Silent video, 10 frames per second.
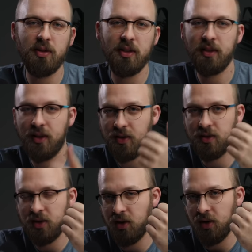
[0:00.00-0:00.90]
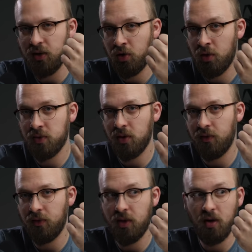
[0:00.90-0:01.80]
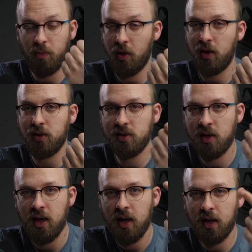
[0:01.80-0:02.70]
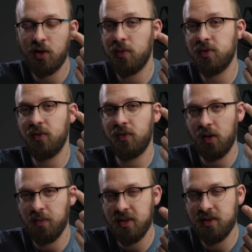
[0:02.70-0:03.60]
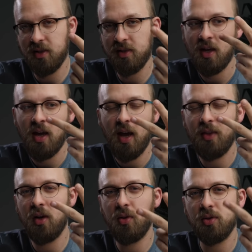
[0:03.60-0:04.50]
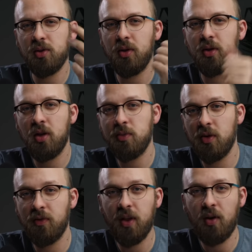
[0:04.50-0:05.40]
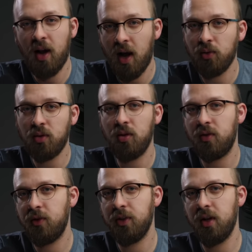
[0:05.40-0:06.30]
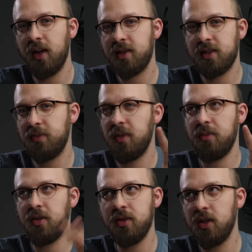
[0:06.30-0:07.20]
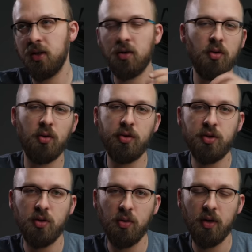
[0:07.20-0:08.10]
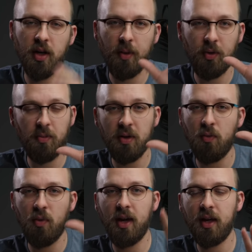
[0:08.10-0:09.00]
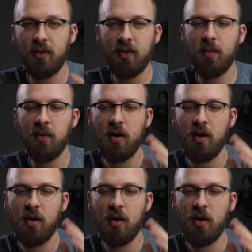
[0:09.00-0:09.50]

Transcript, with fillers: they did this year in terms of their products, in terms of their business, and then also in terms of their outlook for the next maybe year or two. And I'm going to be ranking them